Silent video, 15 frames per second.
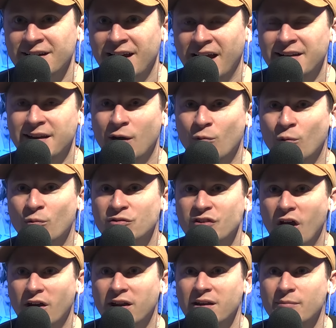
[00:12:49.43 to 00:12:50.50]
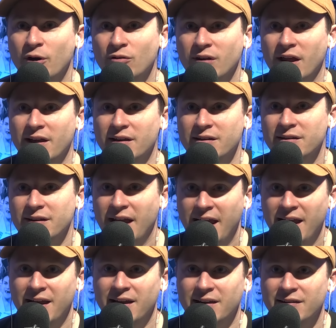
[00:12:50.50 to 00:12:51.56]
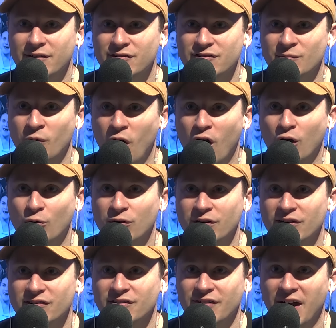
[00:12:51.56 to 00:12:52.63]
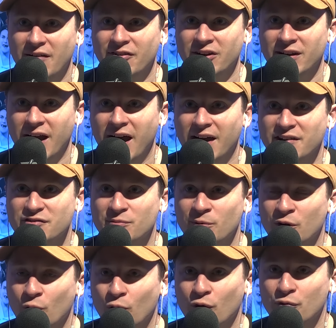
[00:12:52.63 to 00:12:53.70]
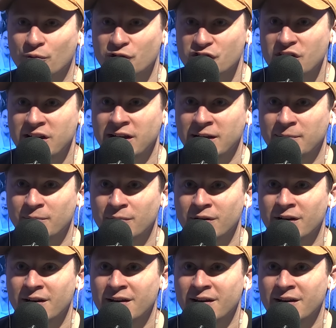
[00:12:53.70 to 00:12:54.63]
And yet when we're talking about like, hey, there's some awkwardness of having guys from an old regime.